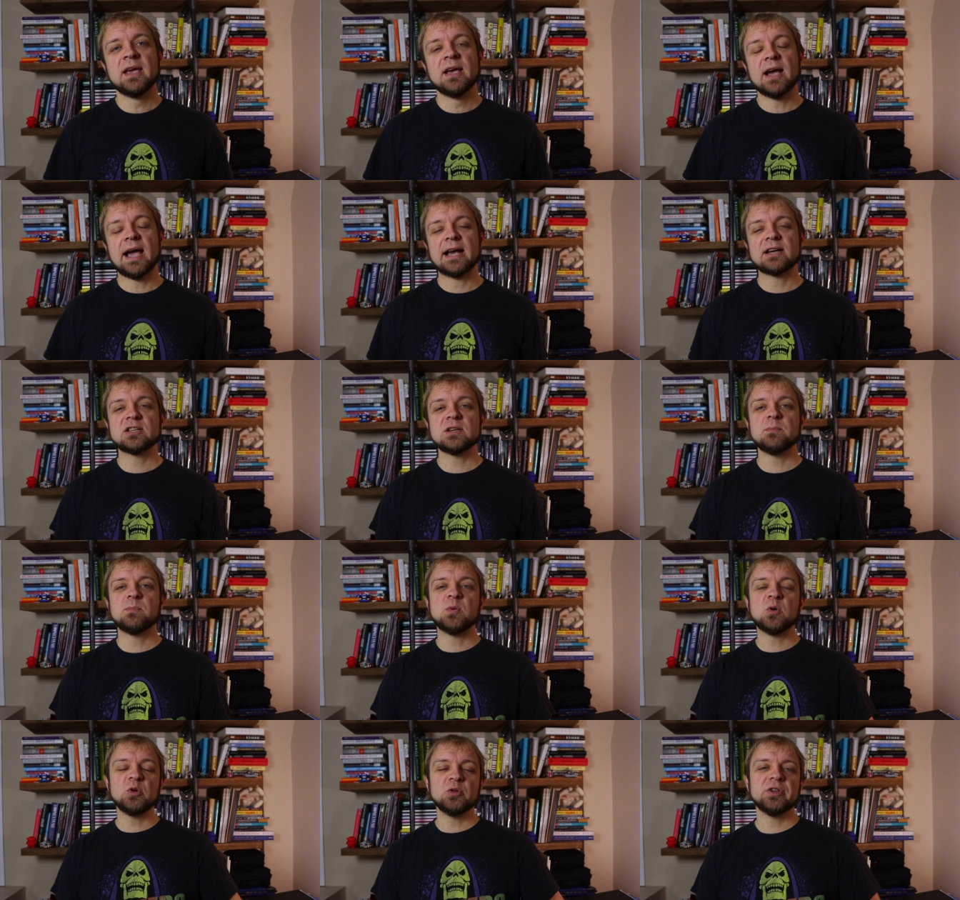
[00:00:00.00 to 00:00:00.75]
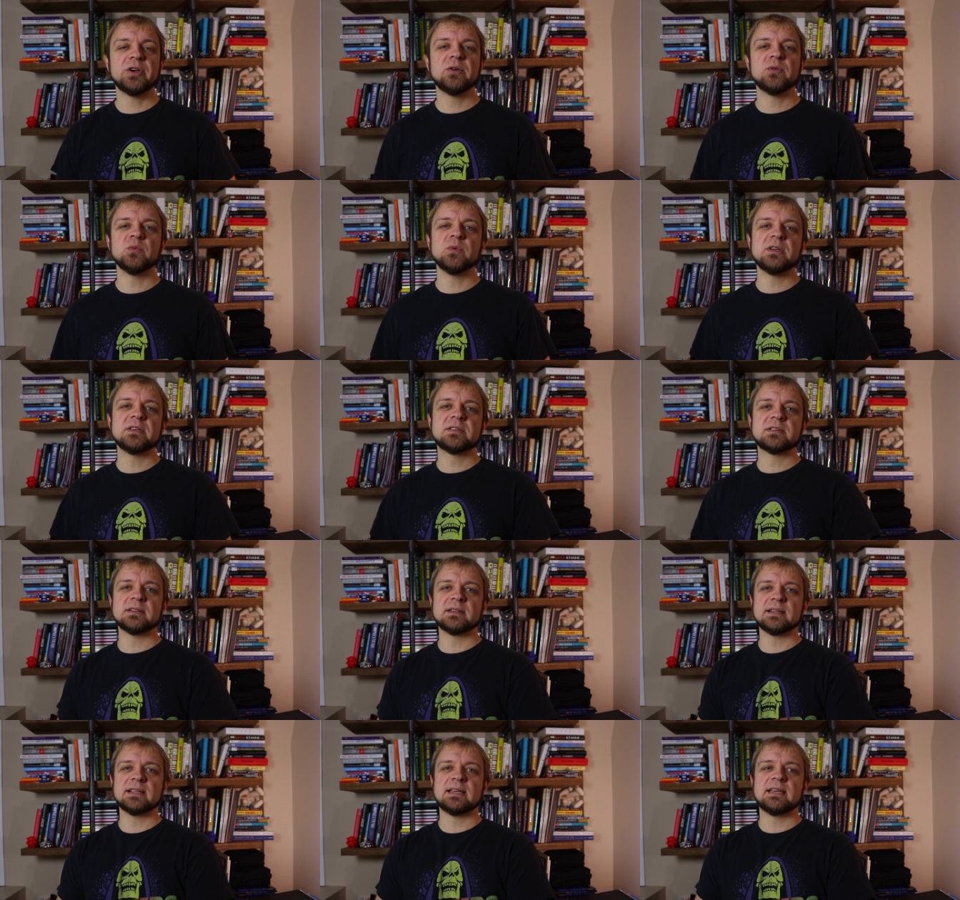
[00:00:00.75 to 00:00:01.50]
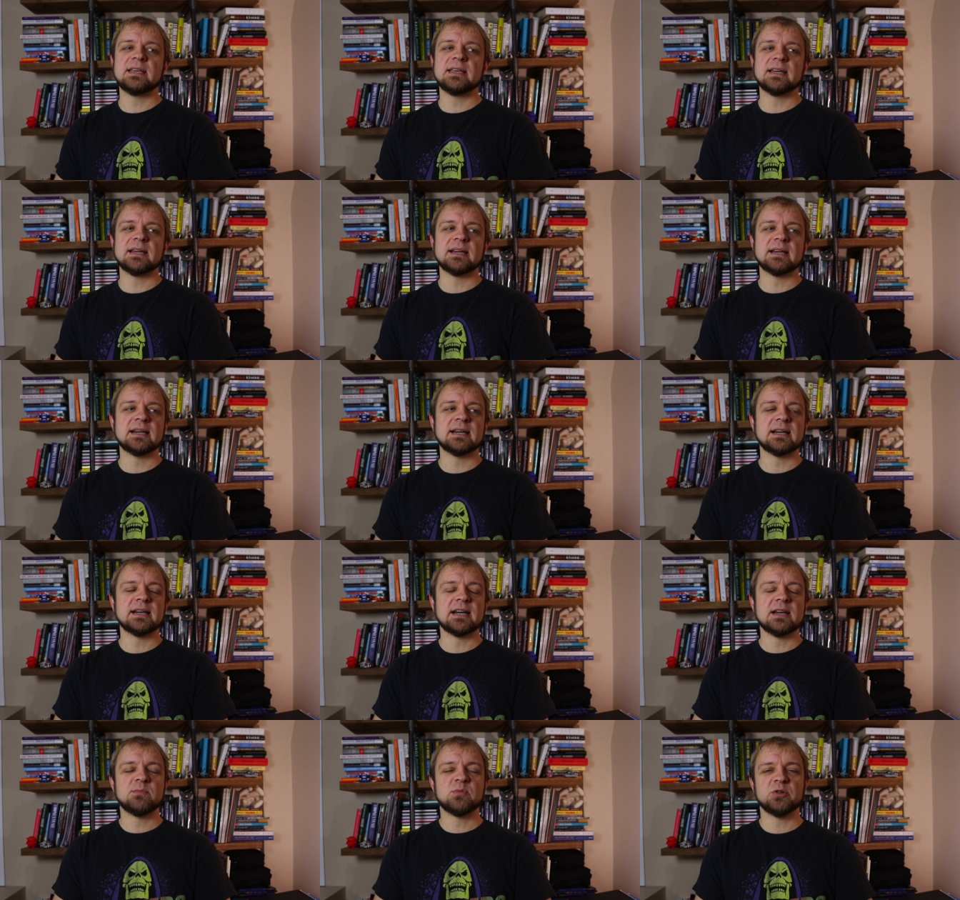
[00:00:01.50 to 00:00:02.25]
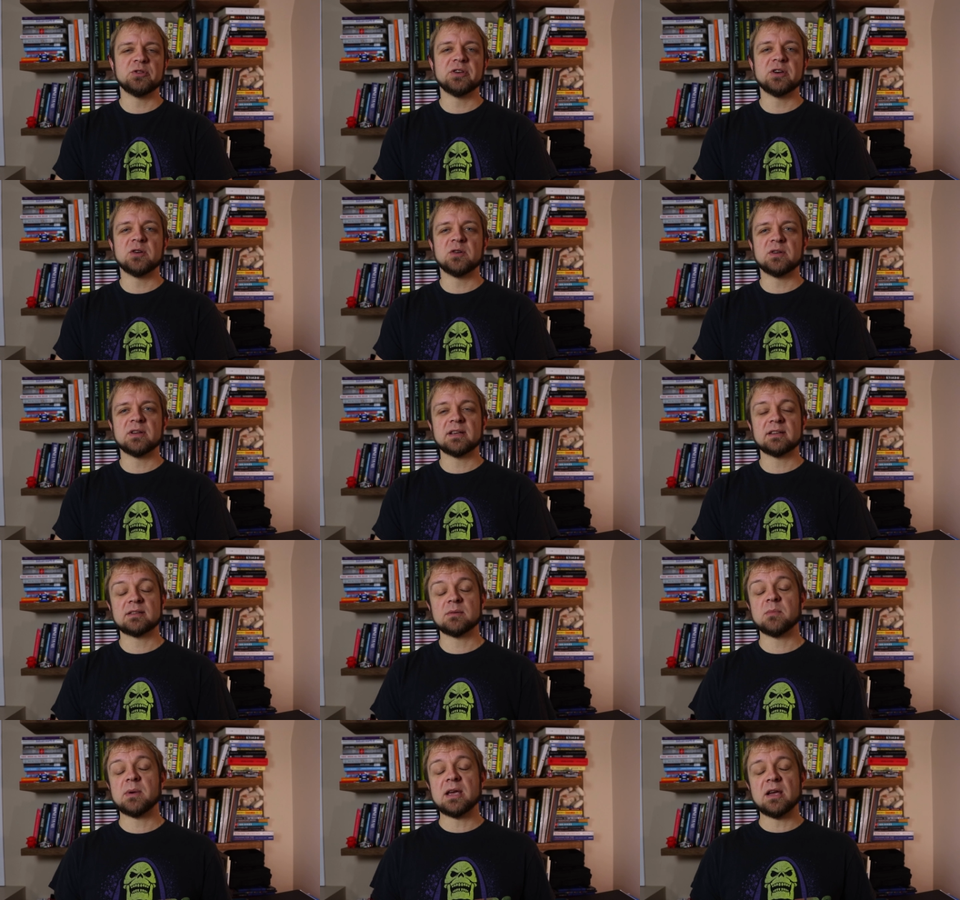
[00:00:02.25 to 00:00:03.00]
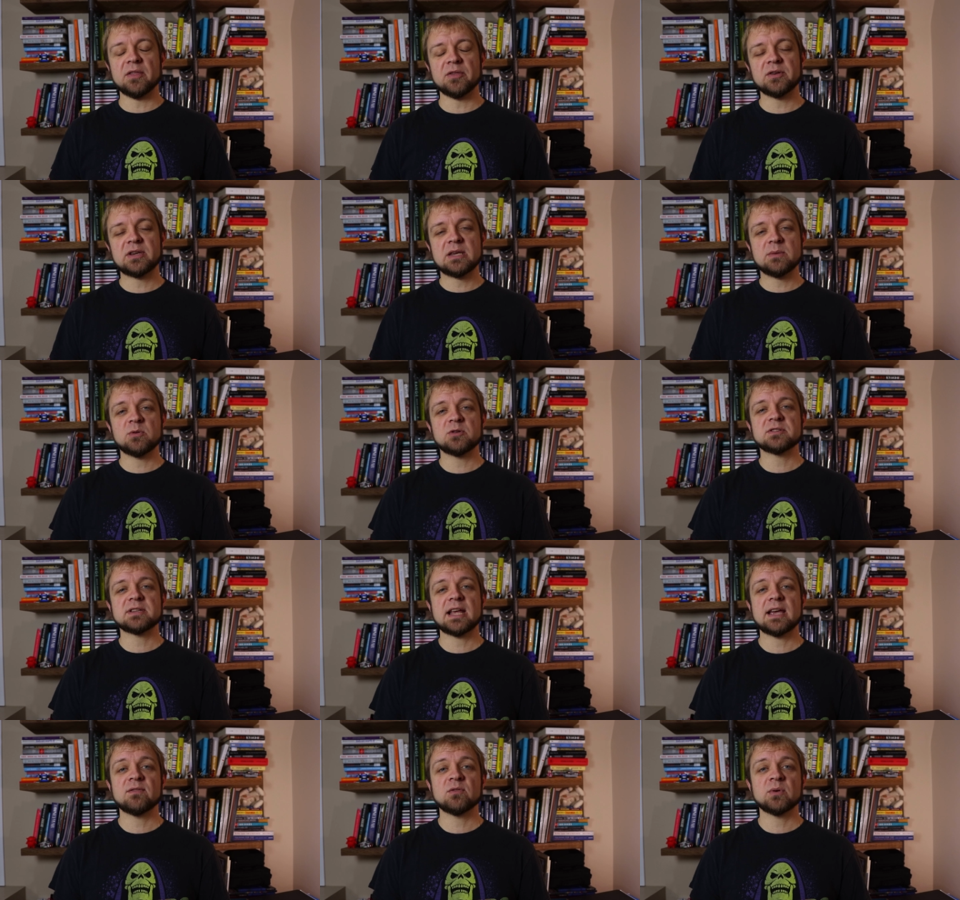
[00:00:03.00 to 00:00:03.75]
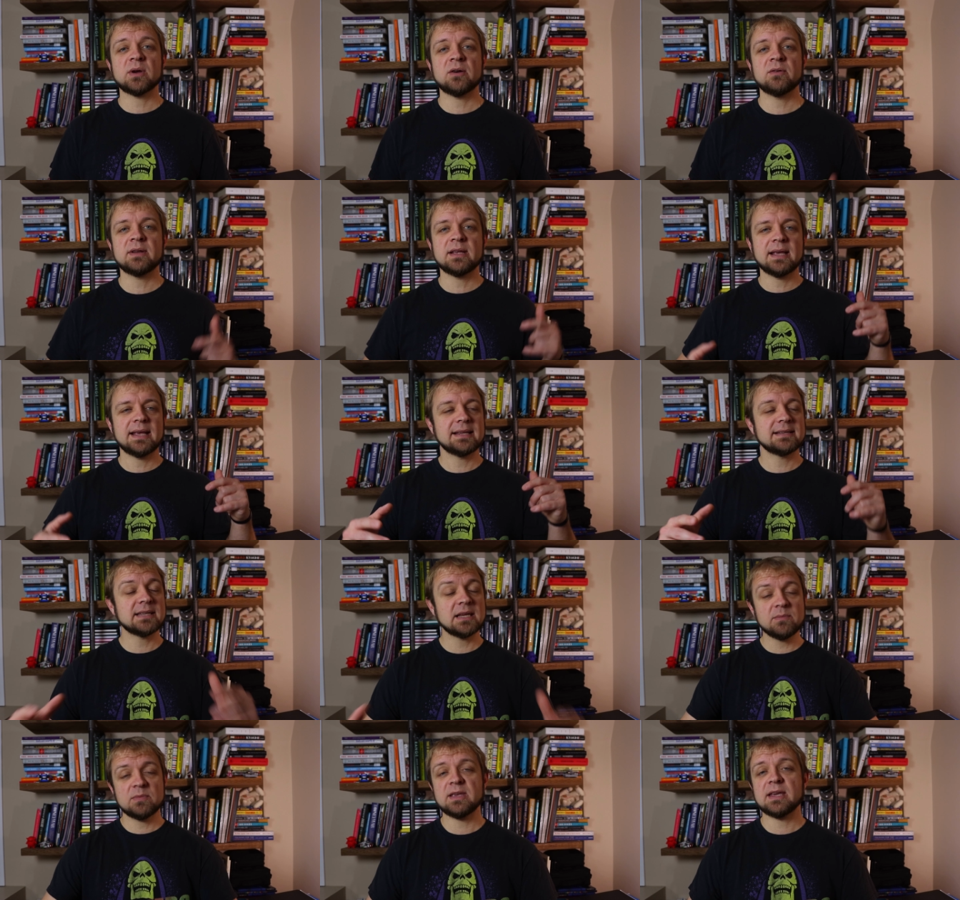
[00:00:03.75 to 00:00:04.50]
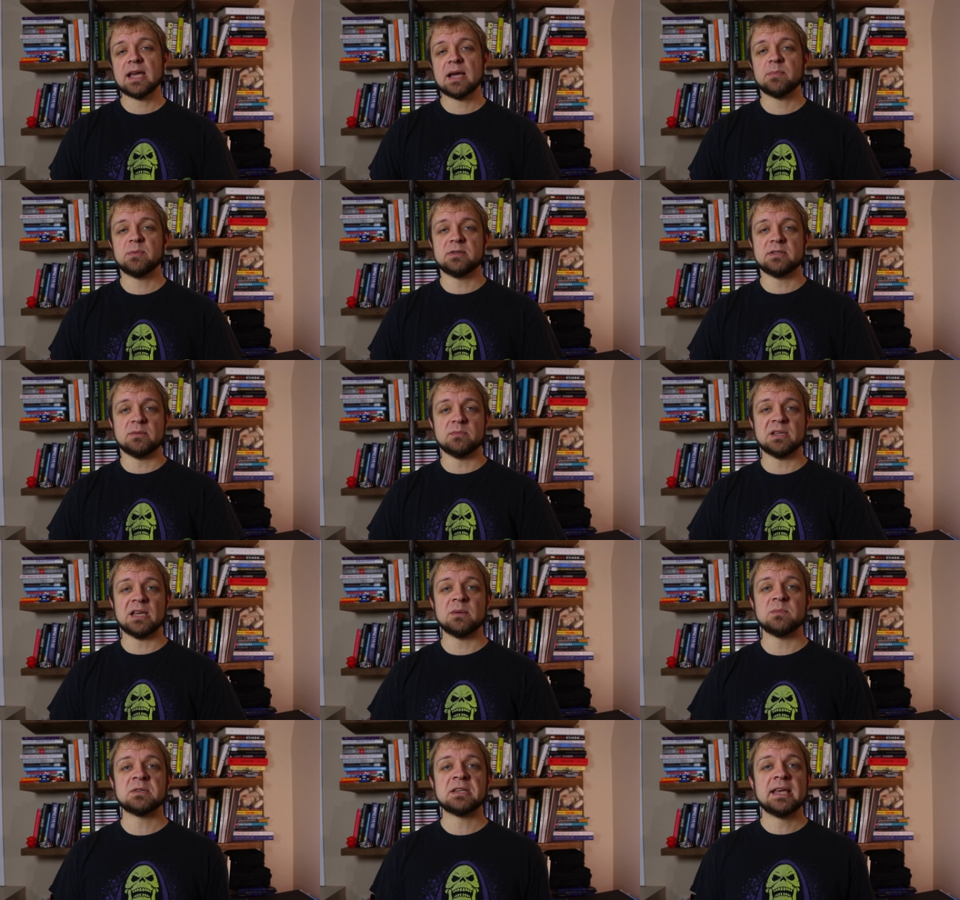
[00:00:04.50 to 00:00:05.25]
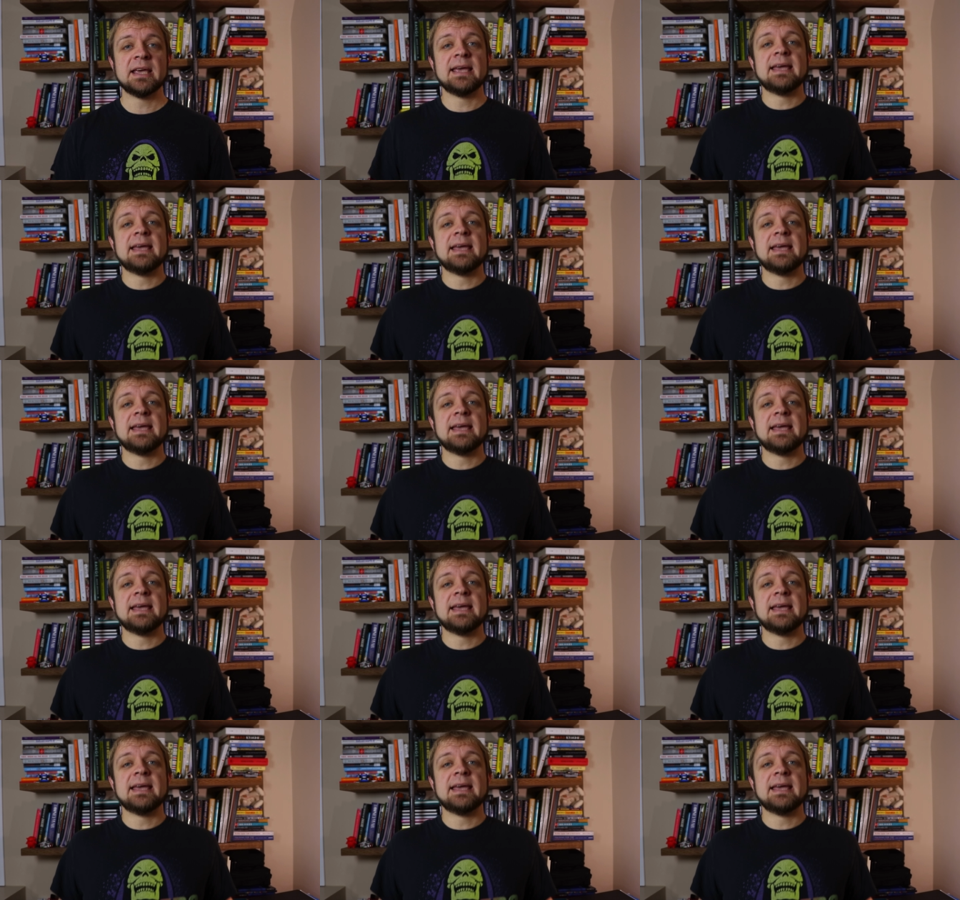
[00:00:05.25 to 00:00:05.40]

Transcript: I actually pulled out recently. Uh, I pulled out some of my other keyboards that I have around. Same thing happens sometimes.